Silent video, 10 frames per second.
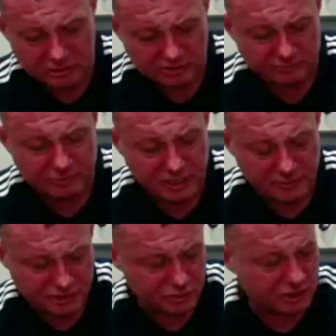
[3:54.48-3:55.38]
split
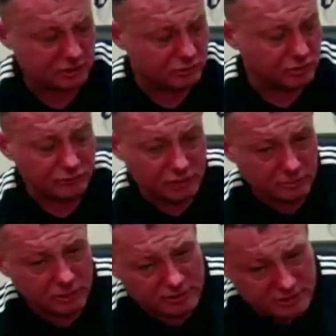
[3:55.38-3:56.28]
between the recovery
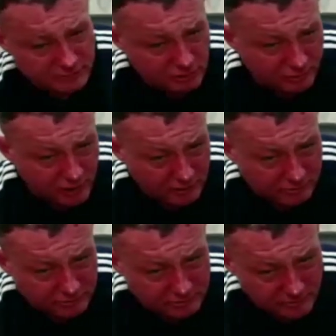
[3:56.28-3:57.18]
community of North
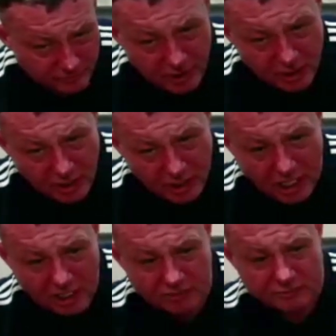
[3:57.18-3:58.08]
Wales
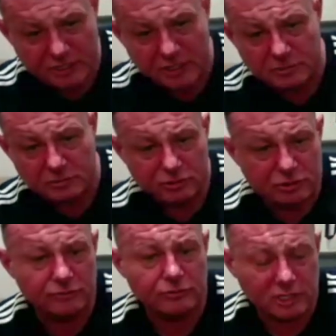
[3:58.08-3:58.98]
and people
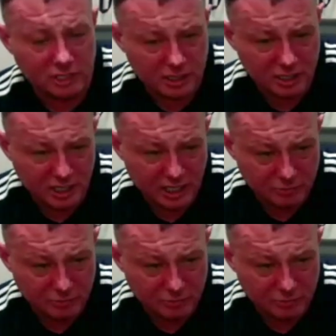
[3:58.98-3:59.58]
recovering in